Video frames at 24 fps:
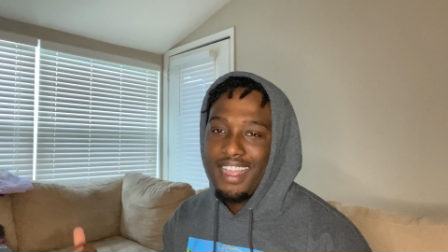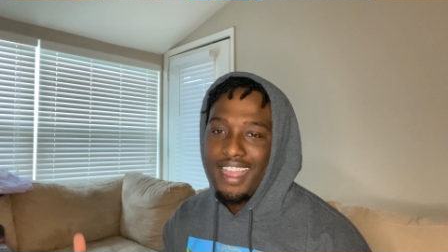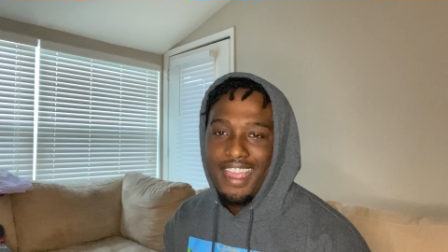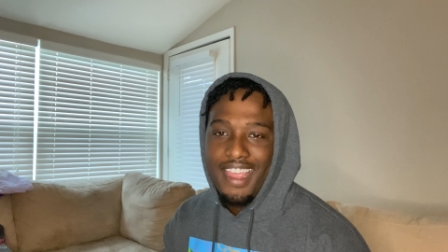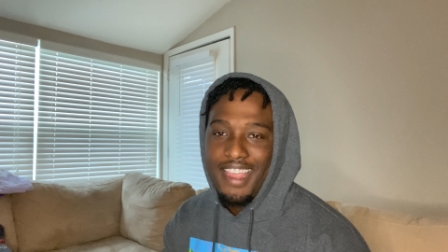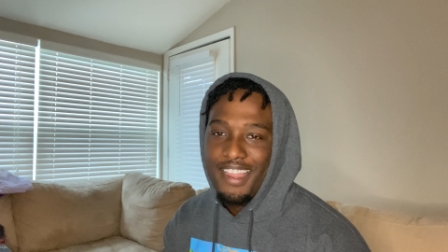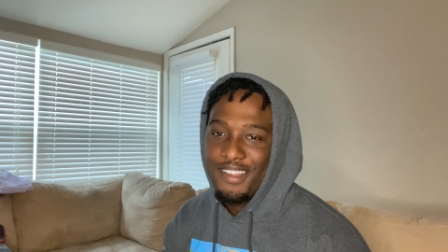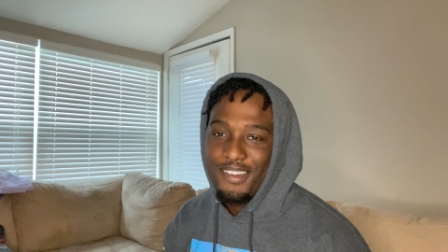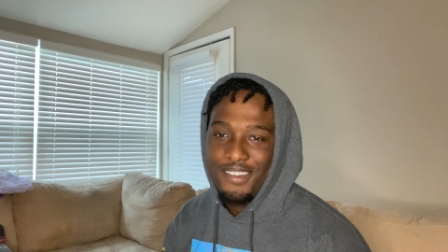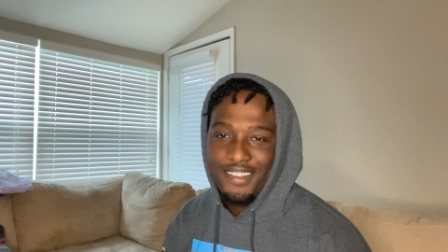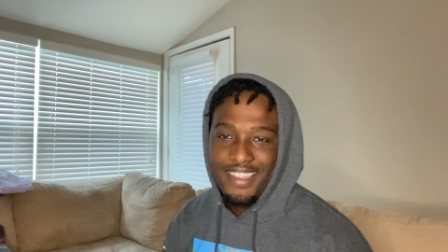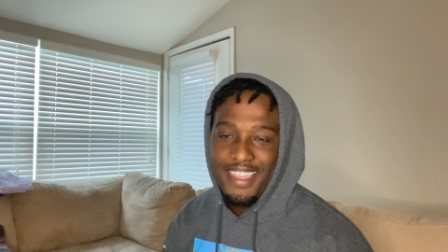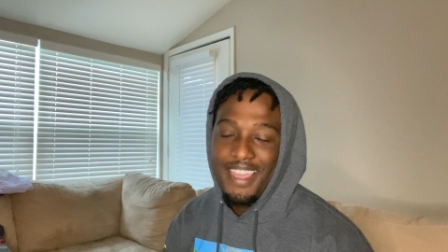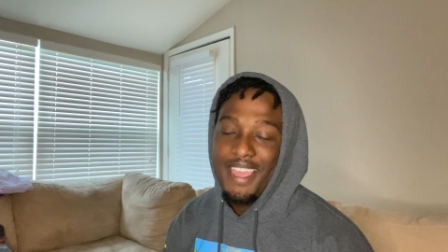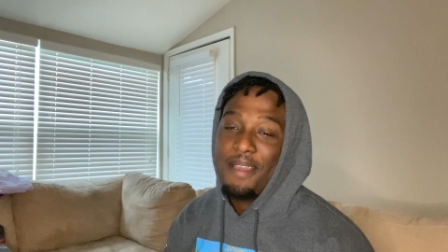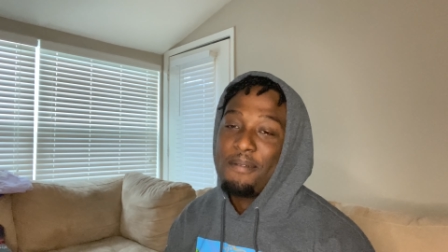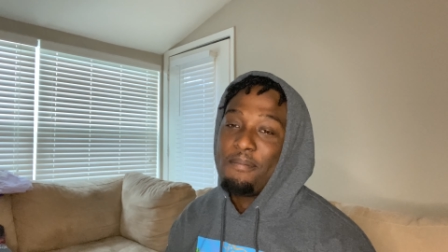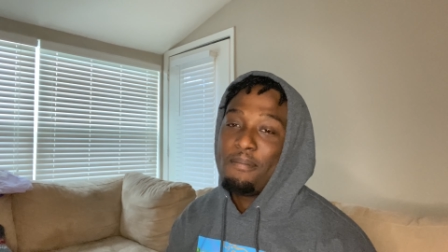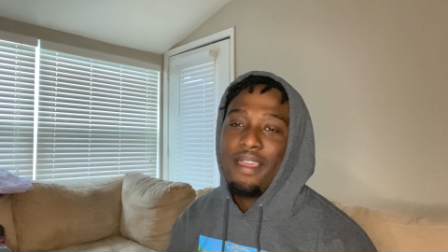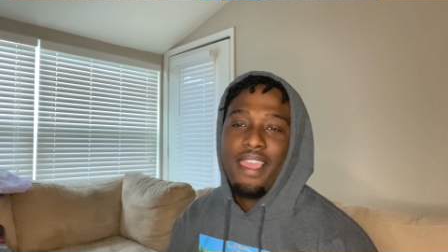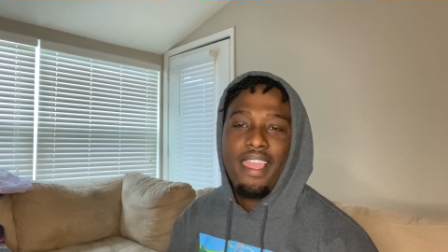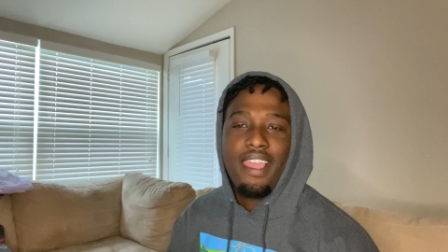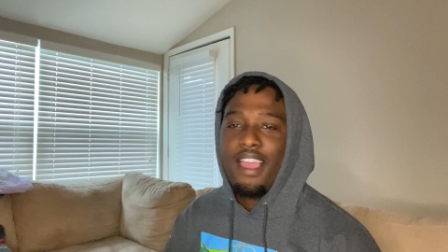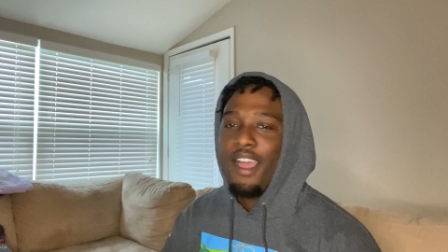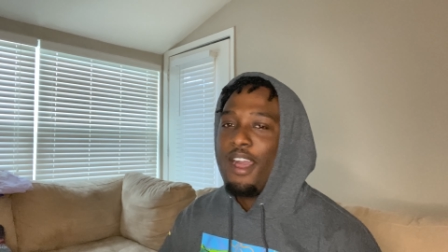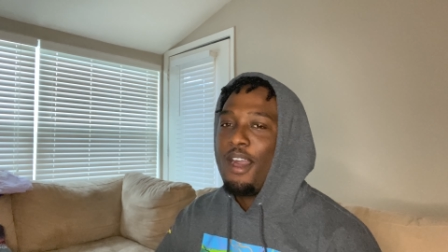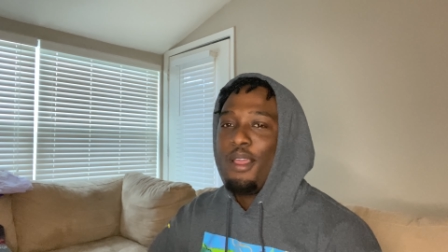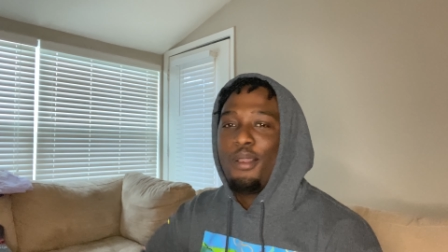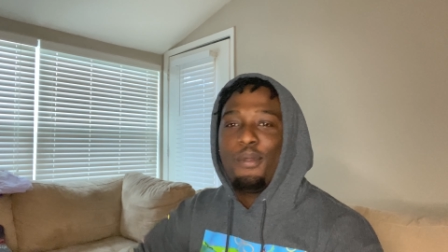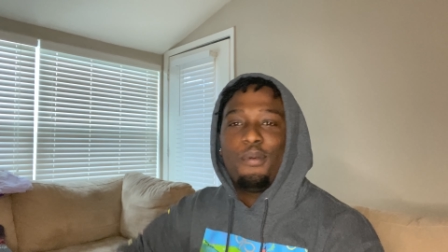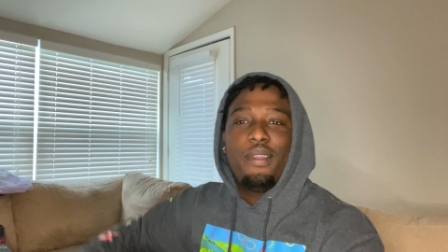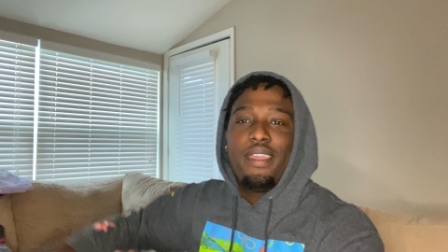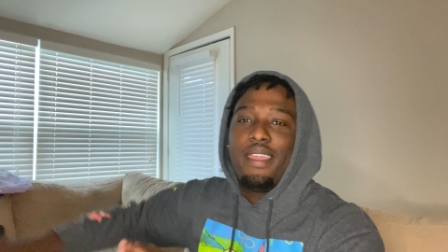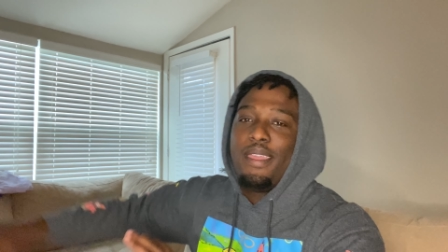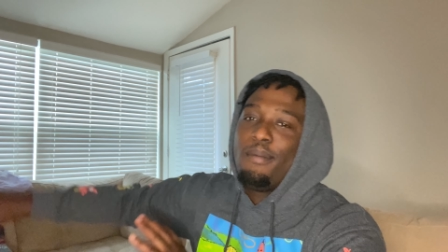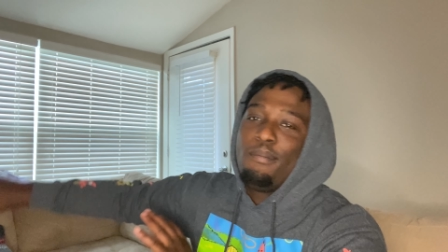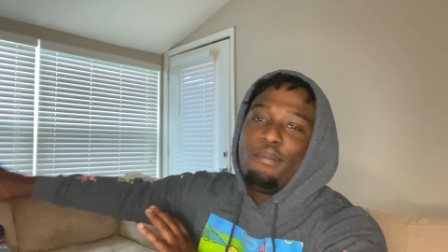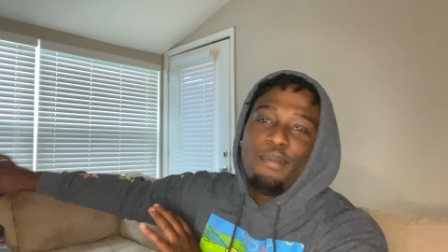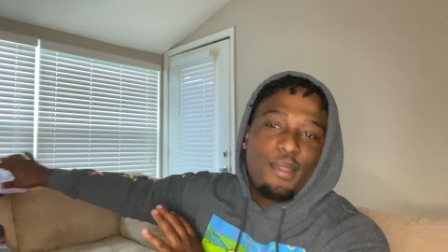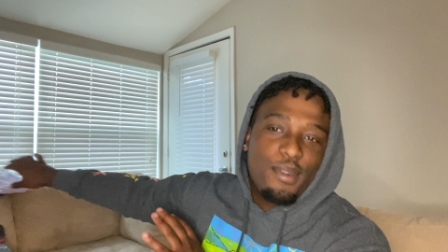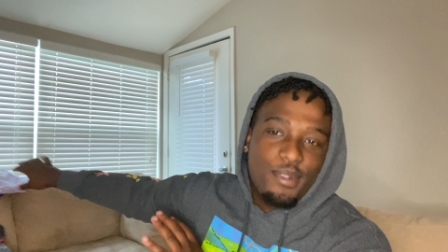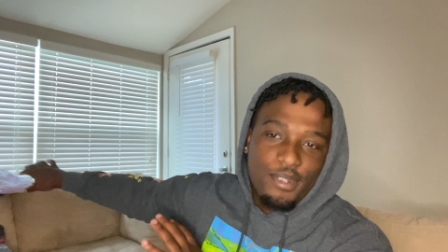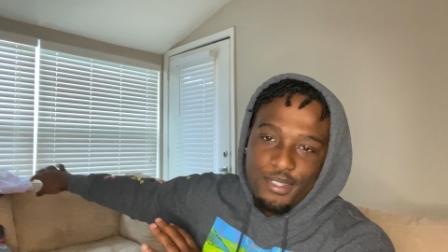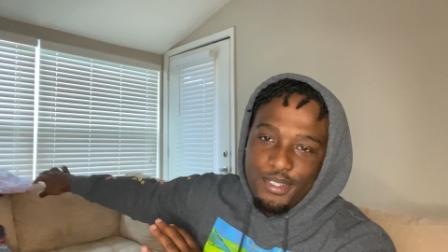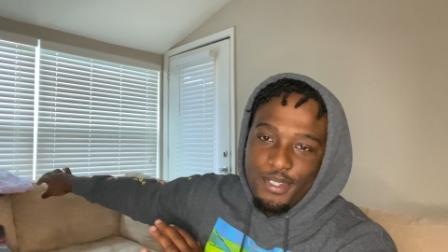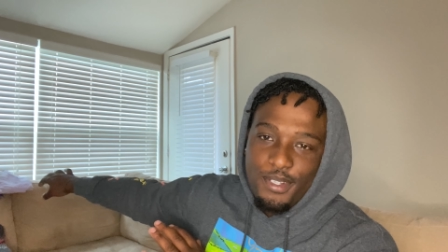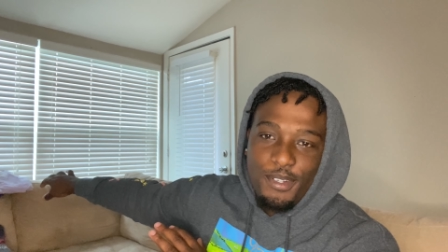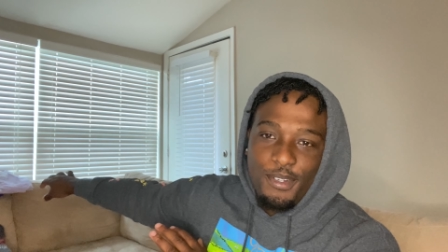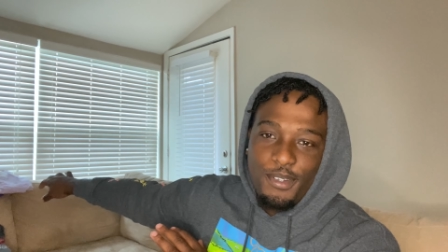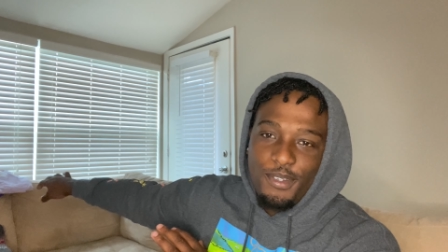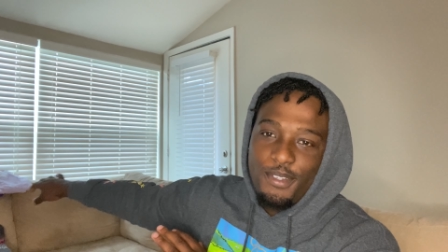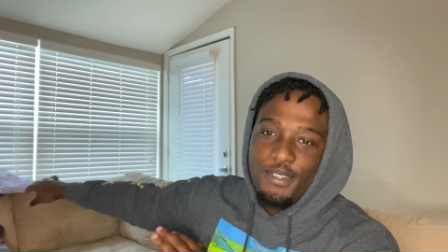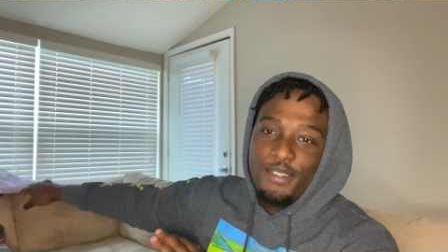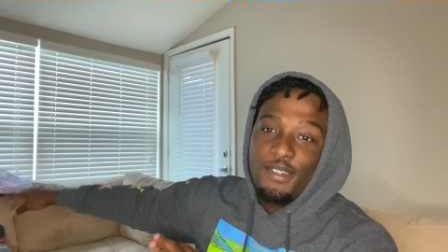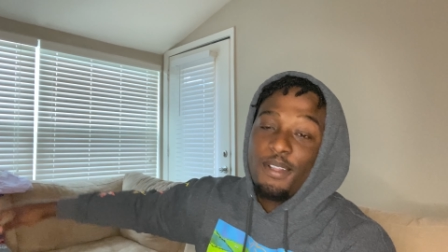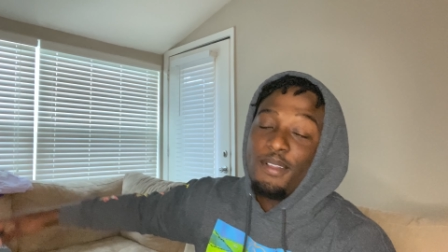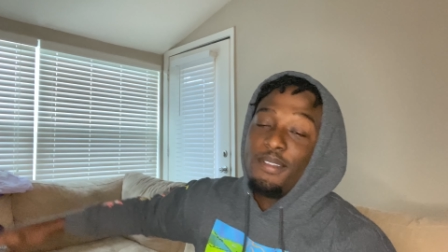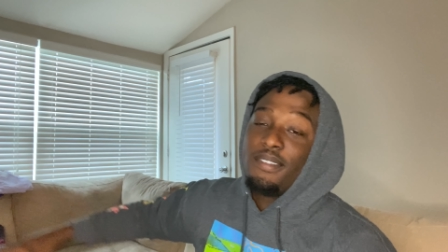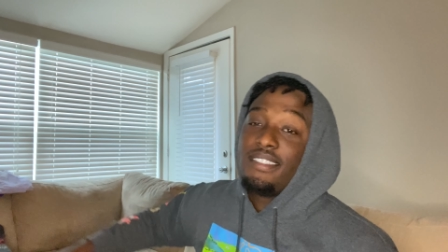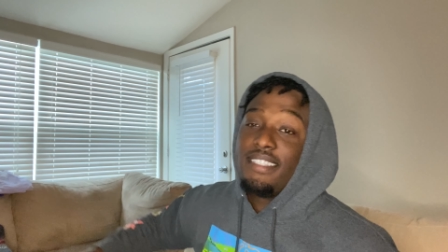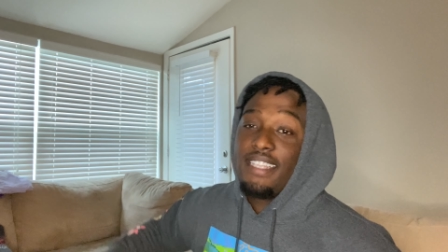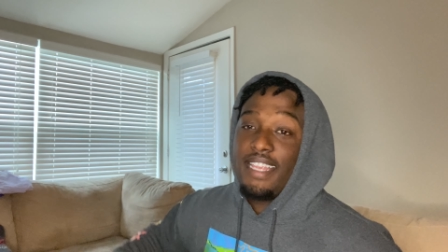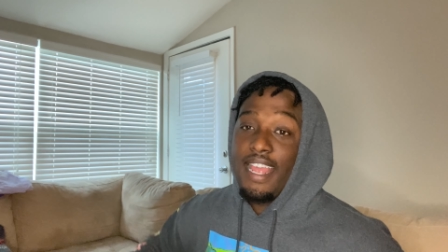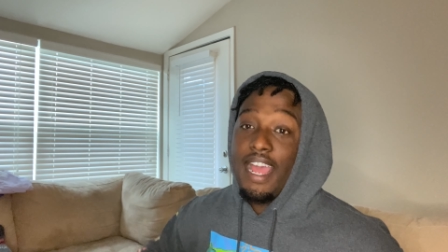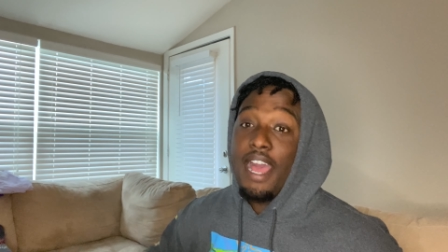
I ain't gonna cap back all the way in middle school, you know what I'm saying?